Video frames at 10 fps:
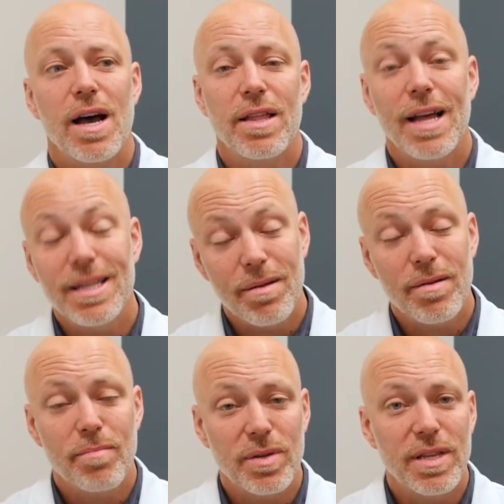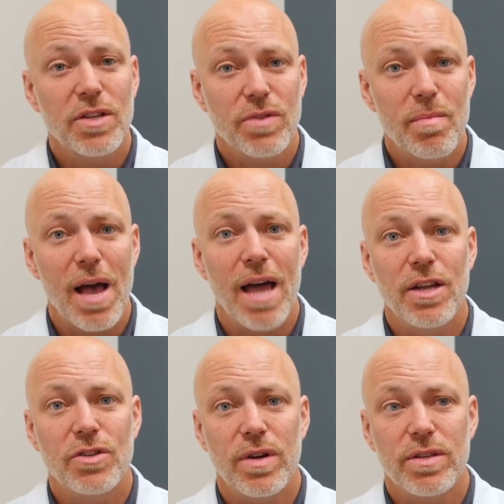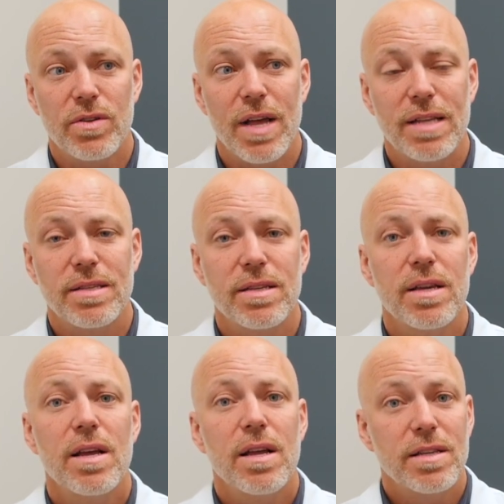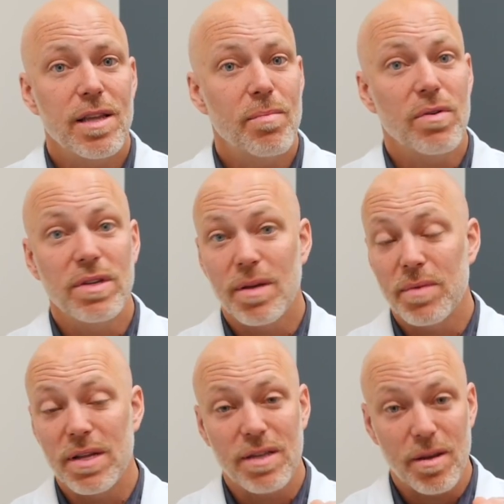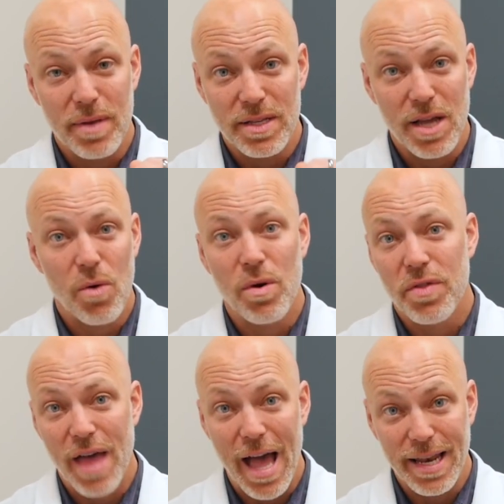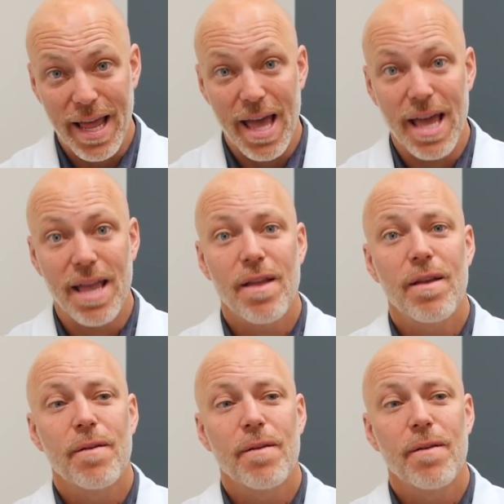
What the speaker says: that's a potentially bad injury. So that's typically something that's going to be dealt with that day.